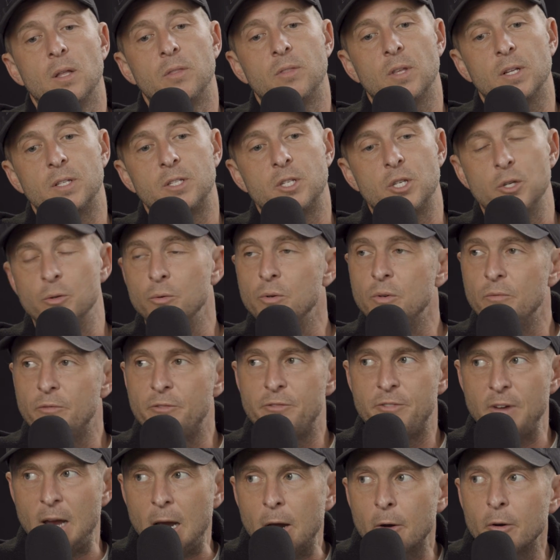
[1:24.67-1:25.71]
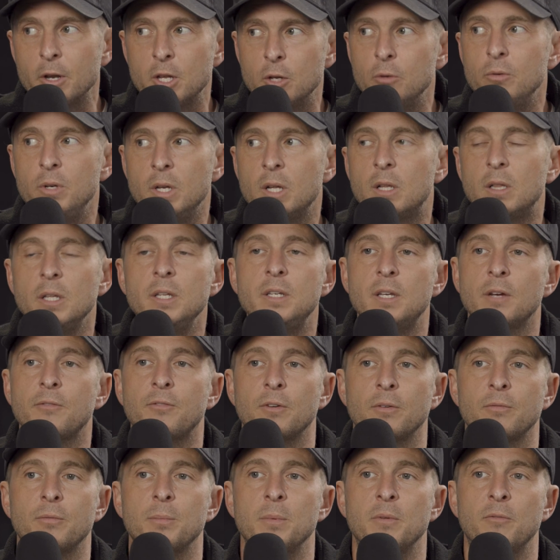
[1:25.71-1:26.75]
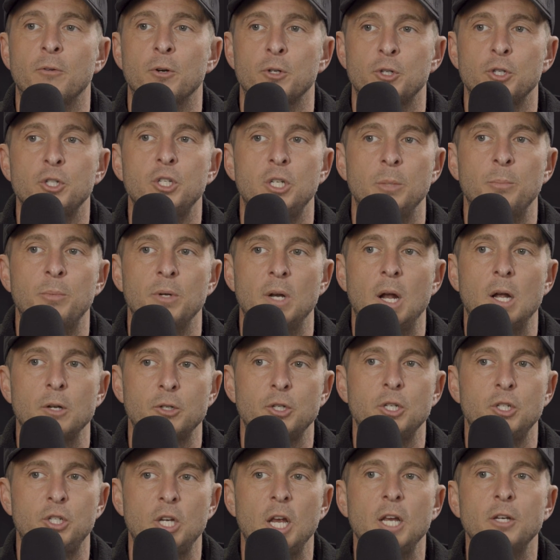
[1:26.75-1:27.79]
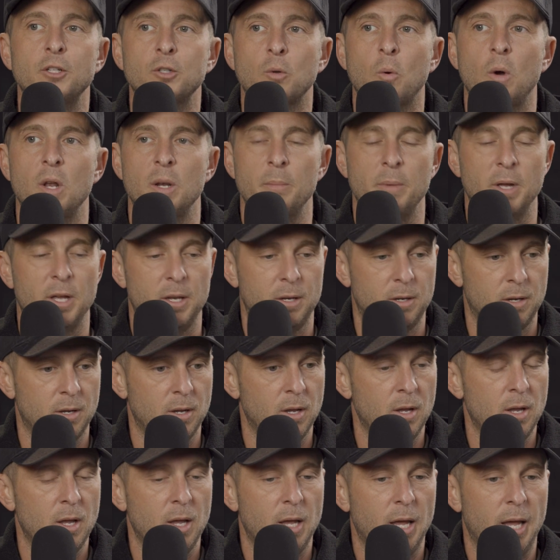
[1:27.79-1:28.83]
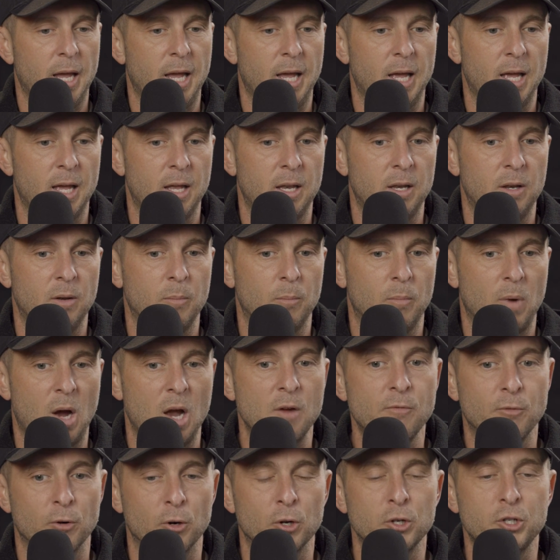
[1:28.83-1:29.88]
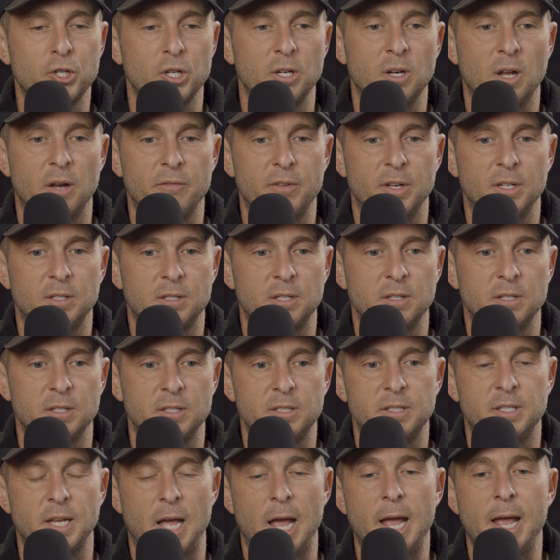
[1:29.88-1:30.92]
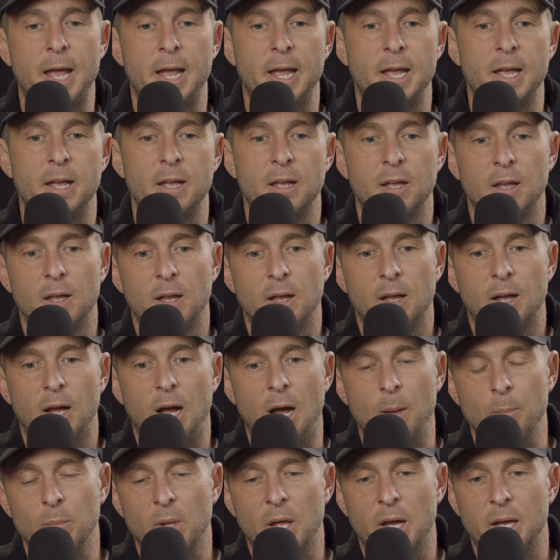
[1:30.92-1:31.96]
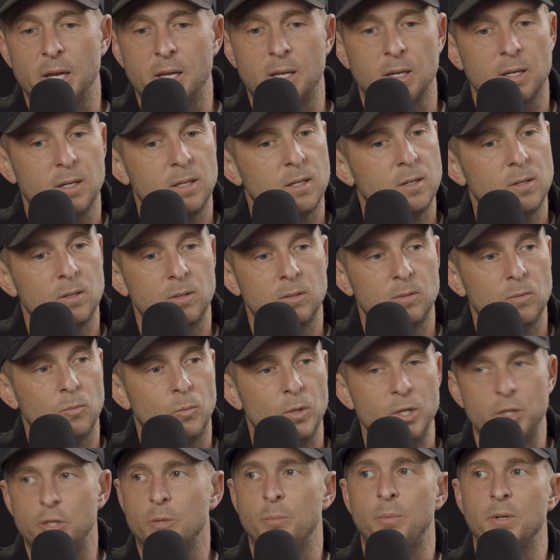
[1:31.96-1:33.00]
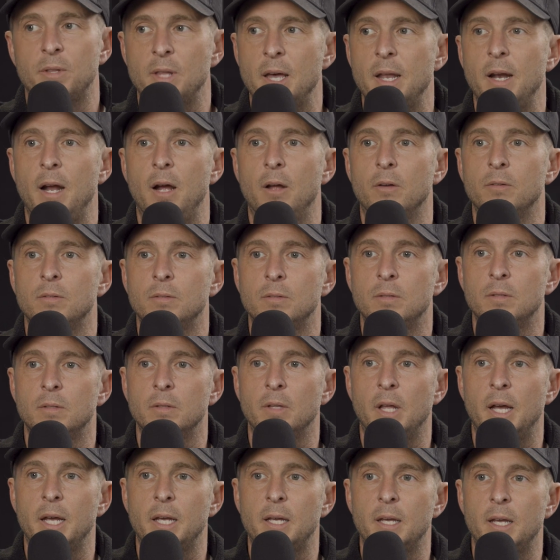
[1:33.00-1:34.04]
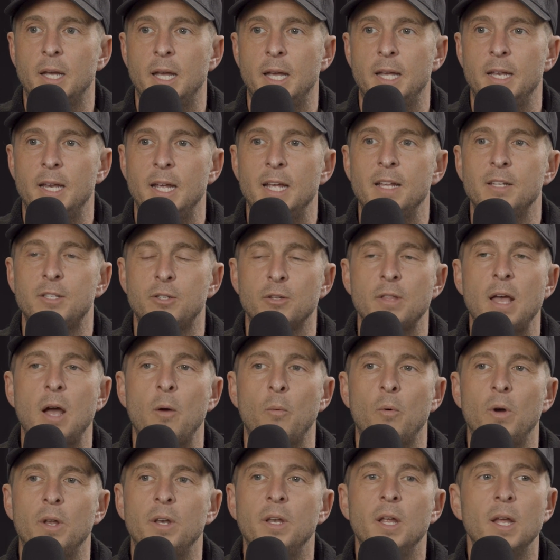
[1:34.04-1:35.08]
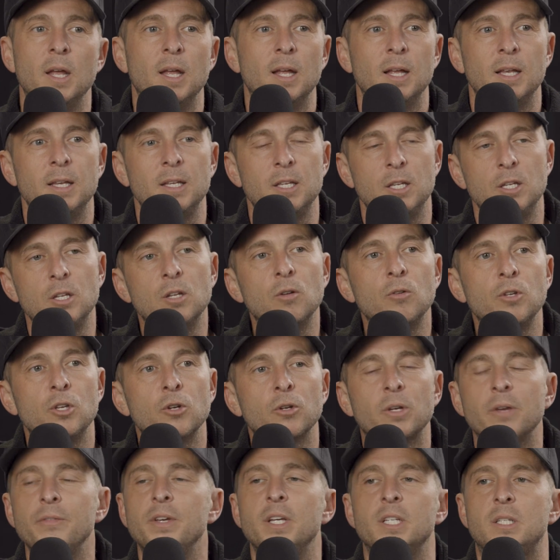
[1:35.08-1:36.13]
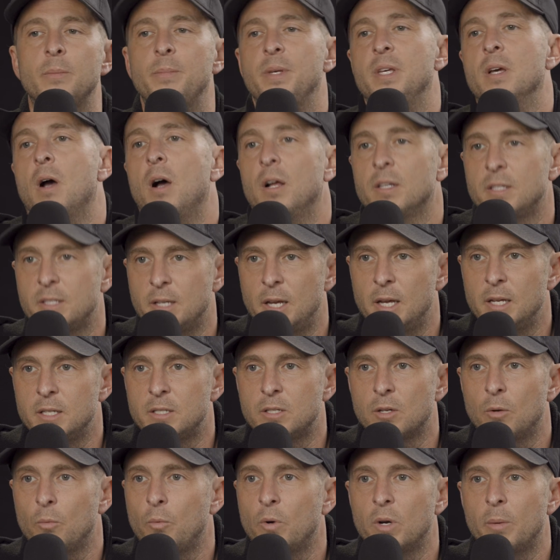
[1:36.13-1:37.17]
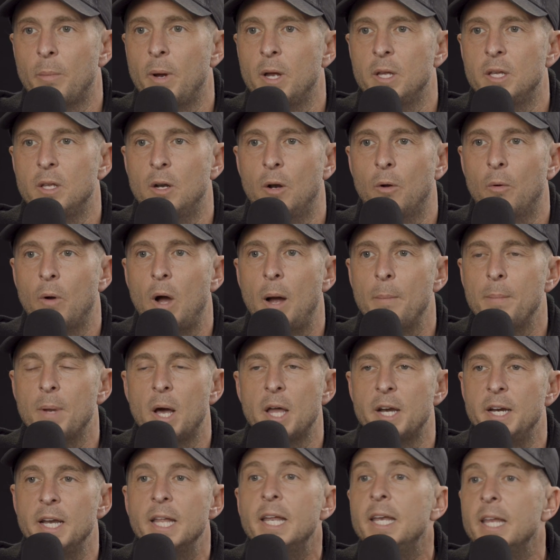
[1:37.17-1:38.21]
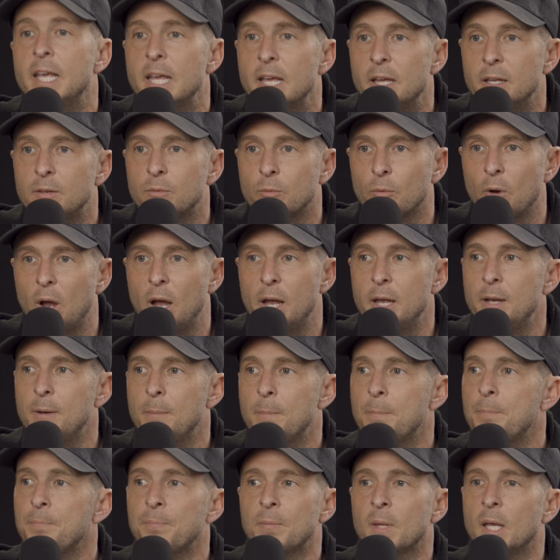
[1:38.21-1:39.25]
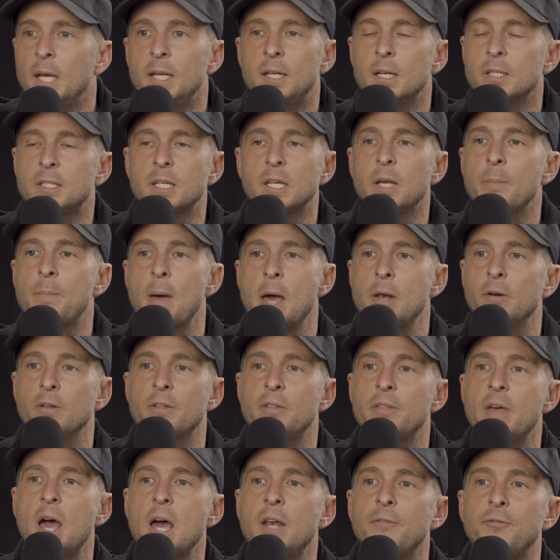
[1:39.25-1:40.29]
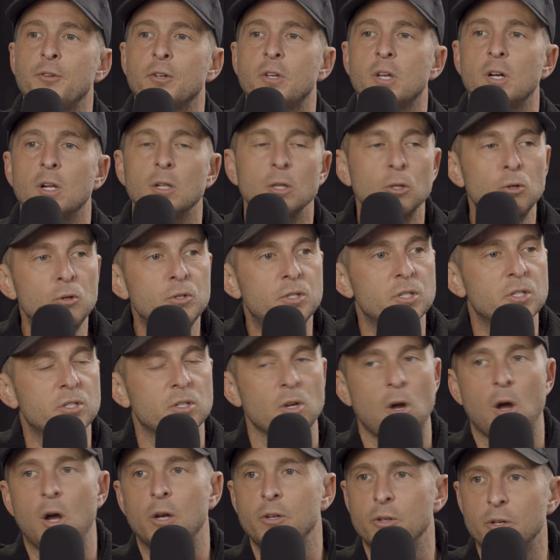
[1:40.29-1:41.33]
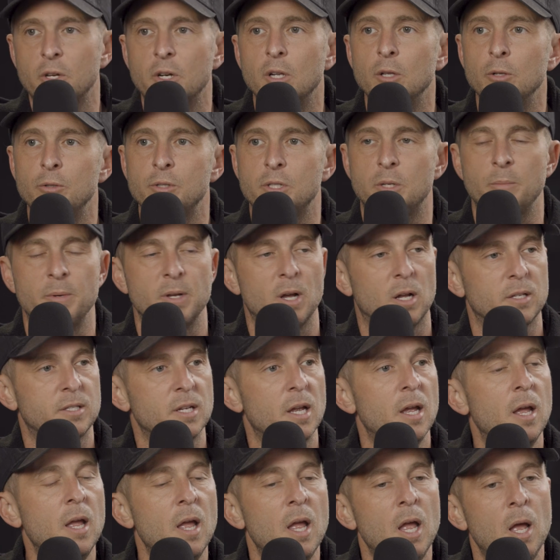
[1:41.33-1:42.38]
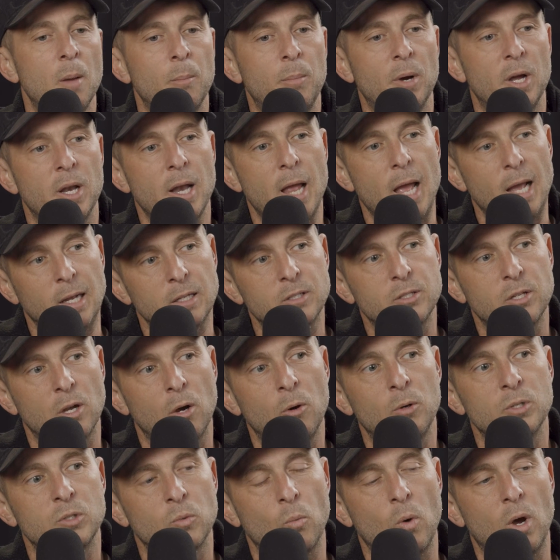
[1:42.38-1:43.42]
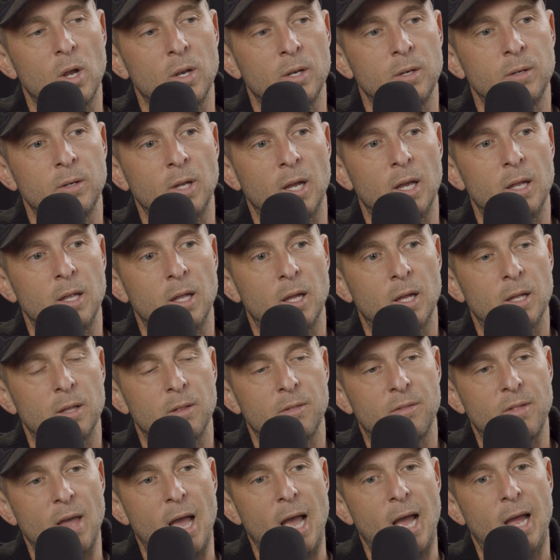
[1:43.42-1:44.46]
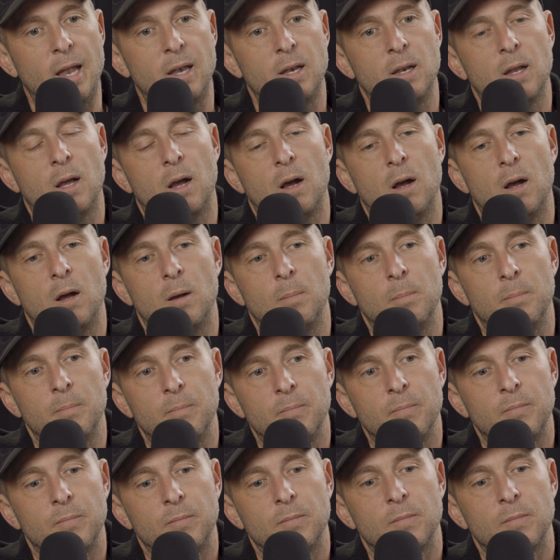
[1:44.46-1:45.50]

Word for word: that's un very uniquely different from the version she put out. She right. changed quite a bit. And my version of it to this day, I'm like, we should put that out. Like, and, and so that one, you know, you're giving it to Beyonce. So what am I, you know, yeah. I'm not an idiot. It doesn't right? get better than that. It doesn't get better than that. Right, if you're right. going to lose a song, you're going to lose it to Beyonce. Right, right. But X O is one that, um,